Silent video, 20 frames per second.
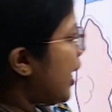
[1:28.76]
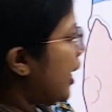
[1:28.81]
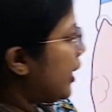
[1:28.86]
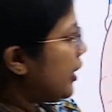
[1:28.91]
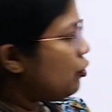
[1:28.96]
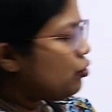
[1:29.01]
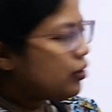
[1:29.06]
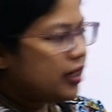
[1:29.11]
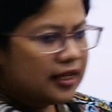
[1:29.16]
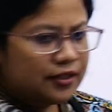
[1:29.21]
the
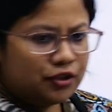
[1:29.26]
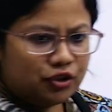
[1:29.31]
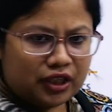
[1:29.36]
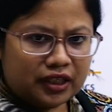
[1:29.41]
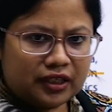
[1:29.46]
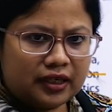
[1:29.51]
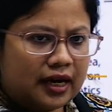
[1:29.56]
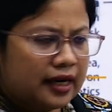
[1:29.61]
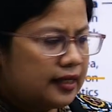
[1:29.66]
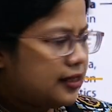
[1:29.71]
acute
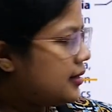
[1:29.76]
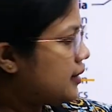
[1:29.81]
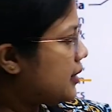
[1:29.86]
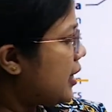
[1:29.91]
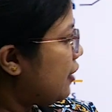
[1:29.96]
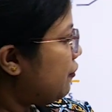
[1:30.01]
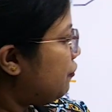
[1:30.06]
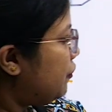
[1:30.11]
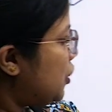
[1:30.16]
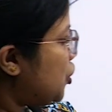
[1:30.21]
gastroenteritis
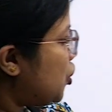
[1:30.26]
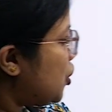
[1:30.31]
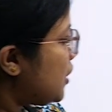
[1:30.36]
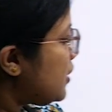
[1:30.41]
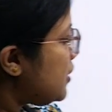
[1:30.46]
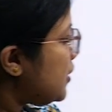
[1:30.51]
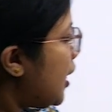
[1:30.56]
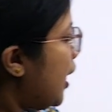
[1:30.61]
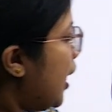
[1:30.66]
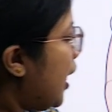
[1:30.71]
like
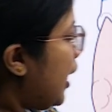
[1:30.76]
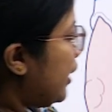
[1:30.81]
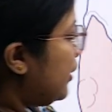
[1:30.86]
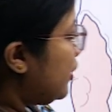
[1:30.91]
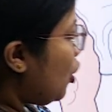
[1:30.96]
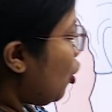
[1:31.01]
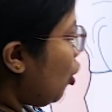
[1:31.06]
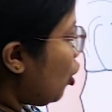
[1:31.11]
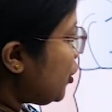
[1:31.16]
features, and the